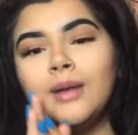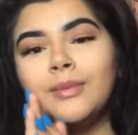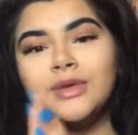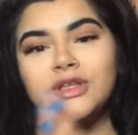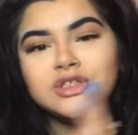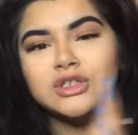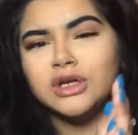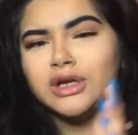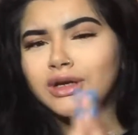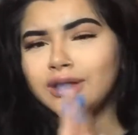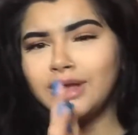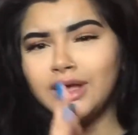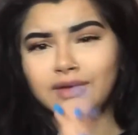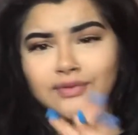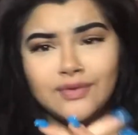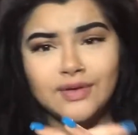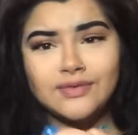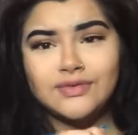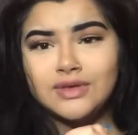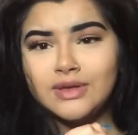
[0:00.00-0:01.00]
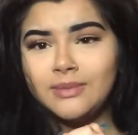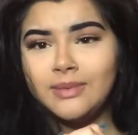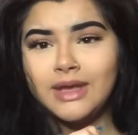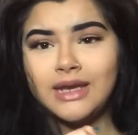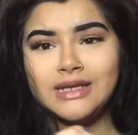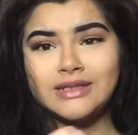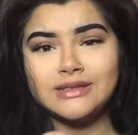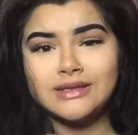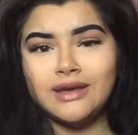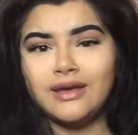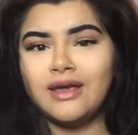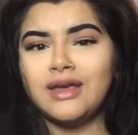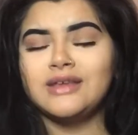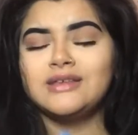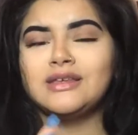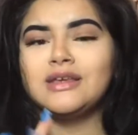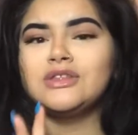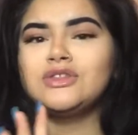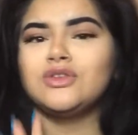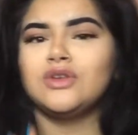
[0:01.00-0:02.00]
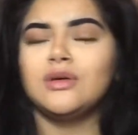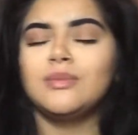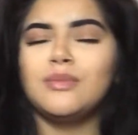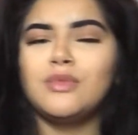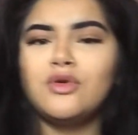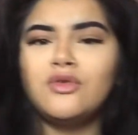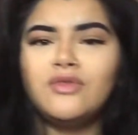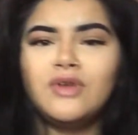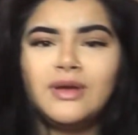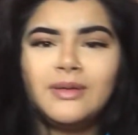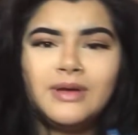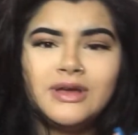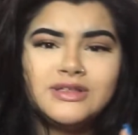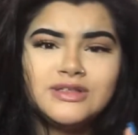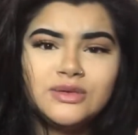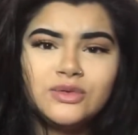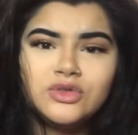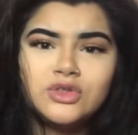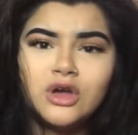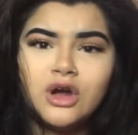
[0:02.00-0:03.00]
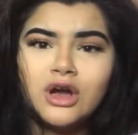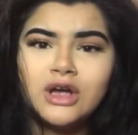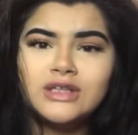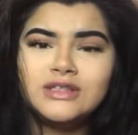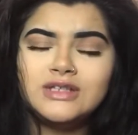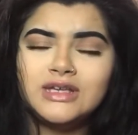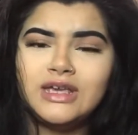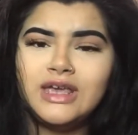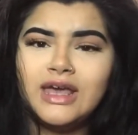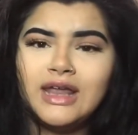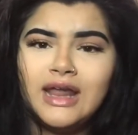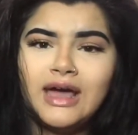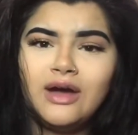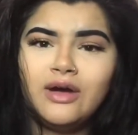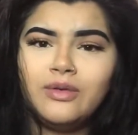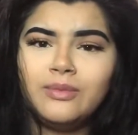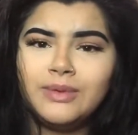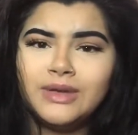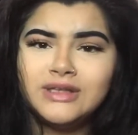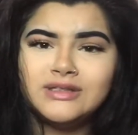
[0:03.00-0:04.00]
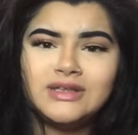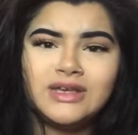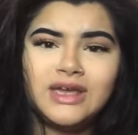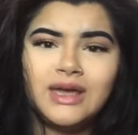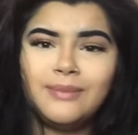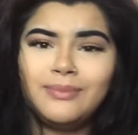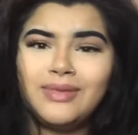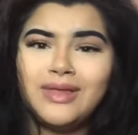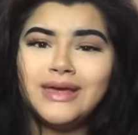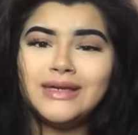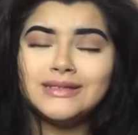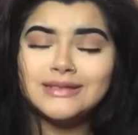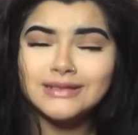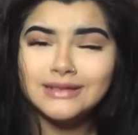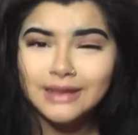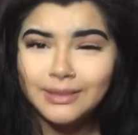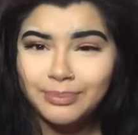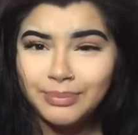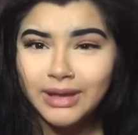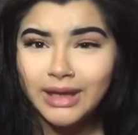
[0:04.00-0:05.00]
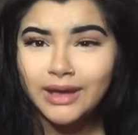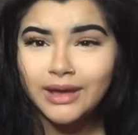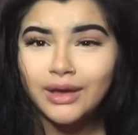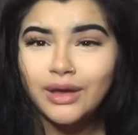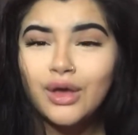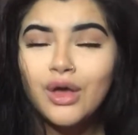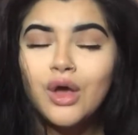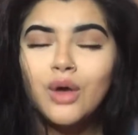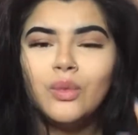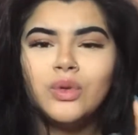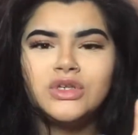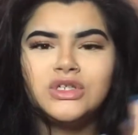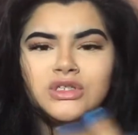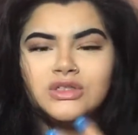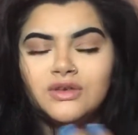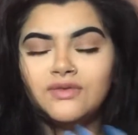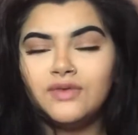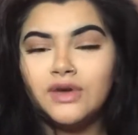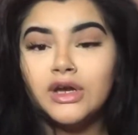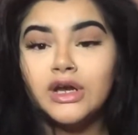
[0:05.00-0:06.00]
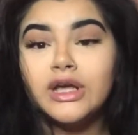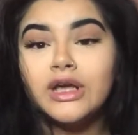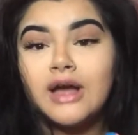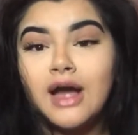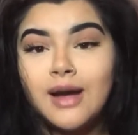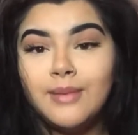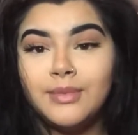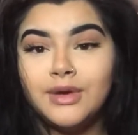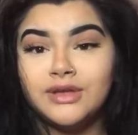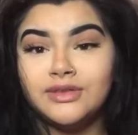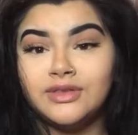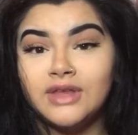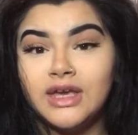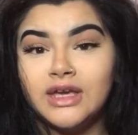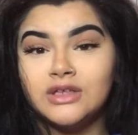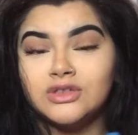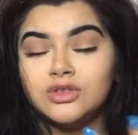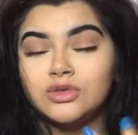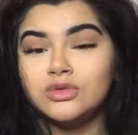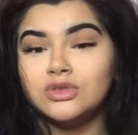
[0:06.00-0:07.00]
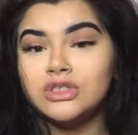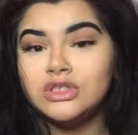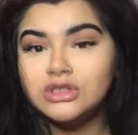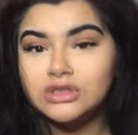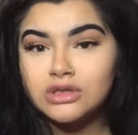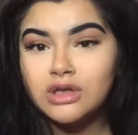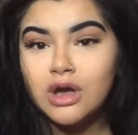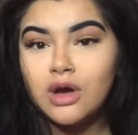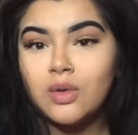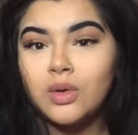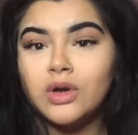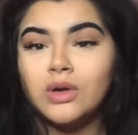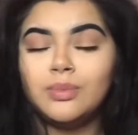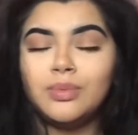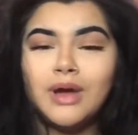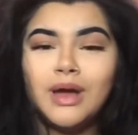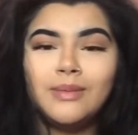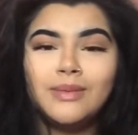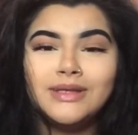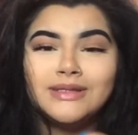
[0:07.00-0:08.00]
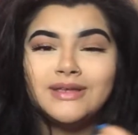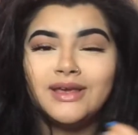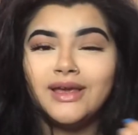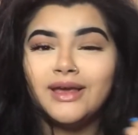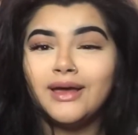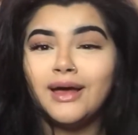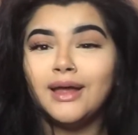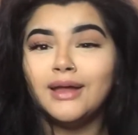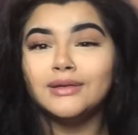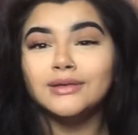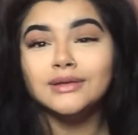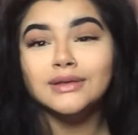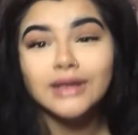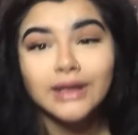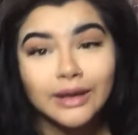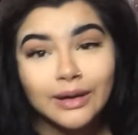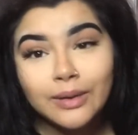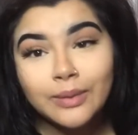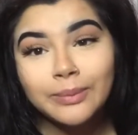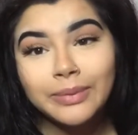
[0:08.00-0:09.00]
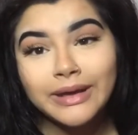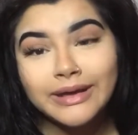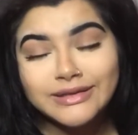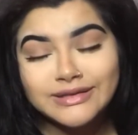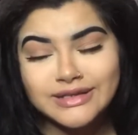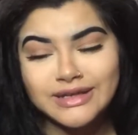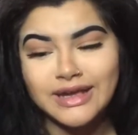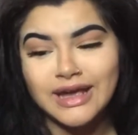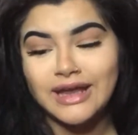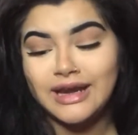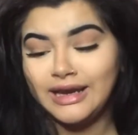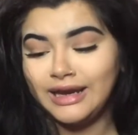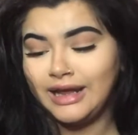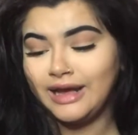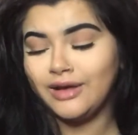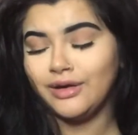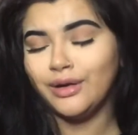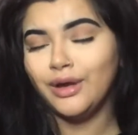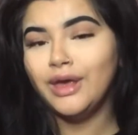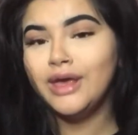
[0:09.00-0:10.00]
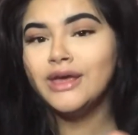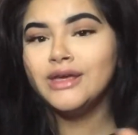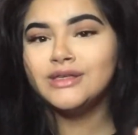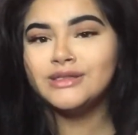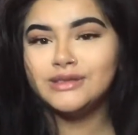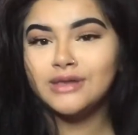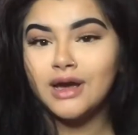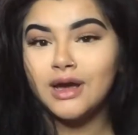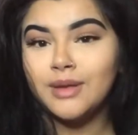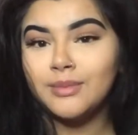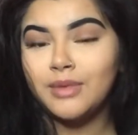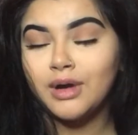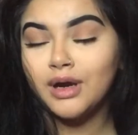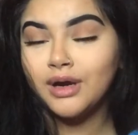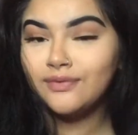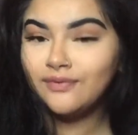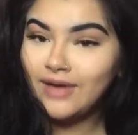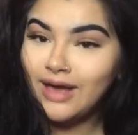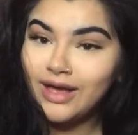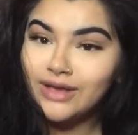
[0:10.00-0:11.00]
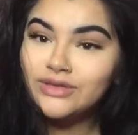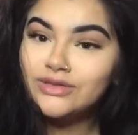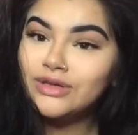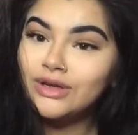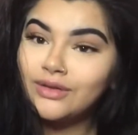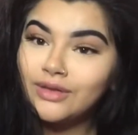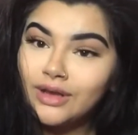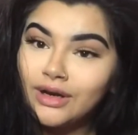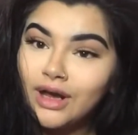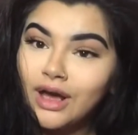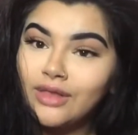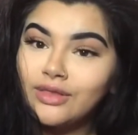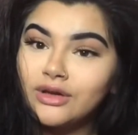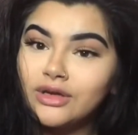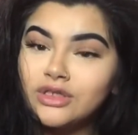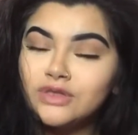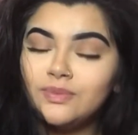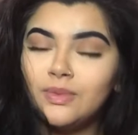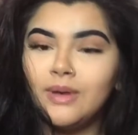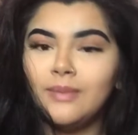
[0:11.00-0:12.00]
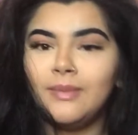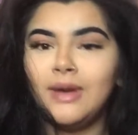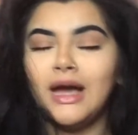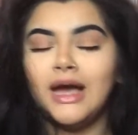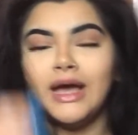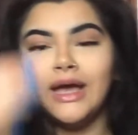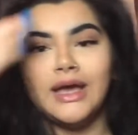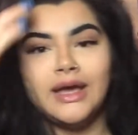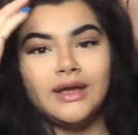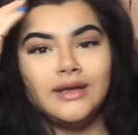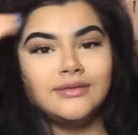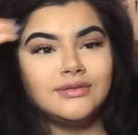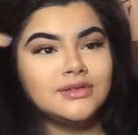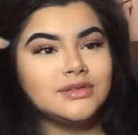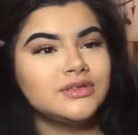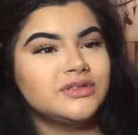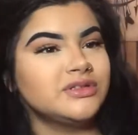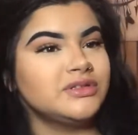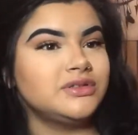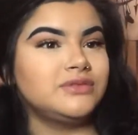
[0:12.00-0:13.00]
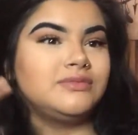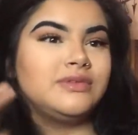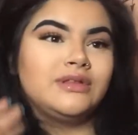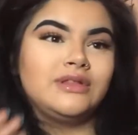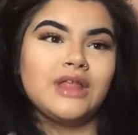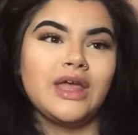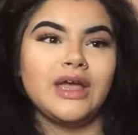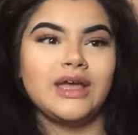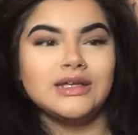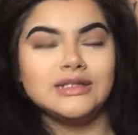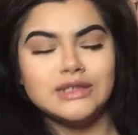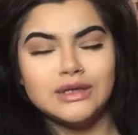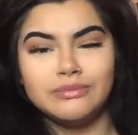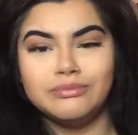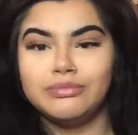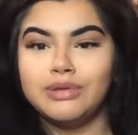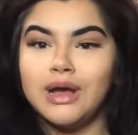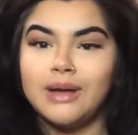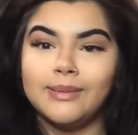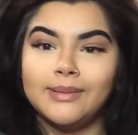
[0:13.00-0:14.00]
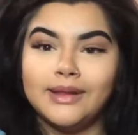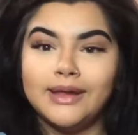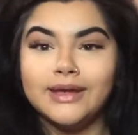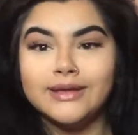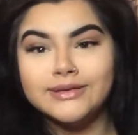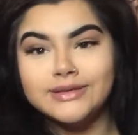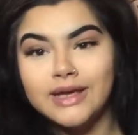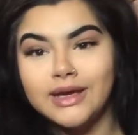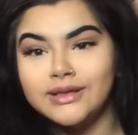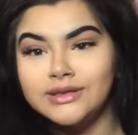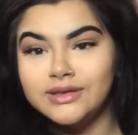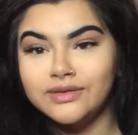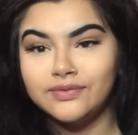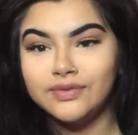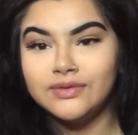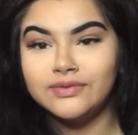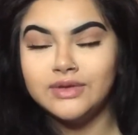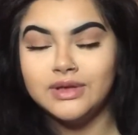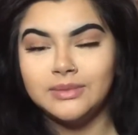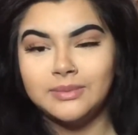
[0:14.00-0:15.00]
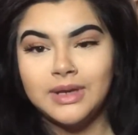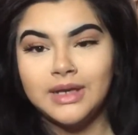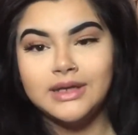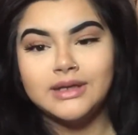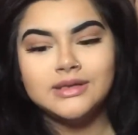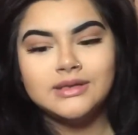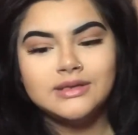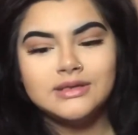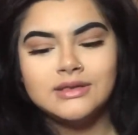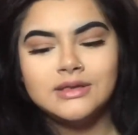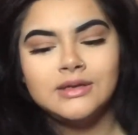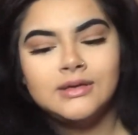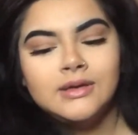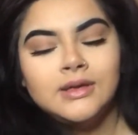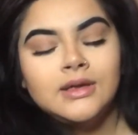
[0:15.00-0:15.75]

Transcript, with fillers: it took her like 15 minutes, like I said, to remove it because it was hard to get out because it kept like slipping, which is a very common thing. So just know it'll probably take a little bit to get it out. Some are faster than others, but mine, like I said, probably like 10 to 15 minutes.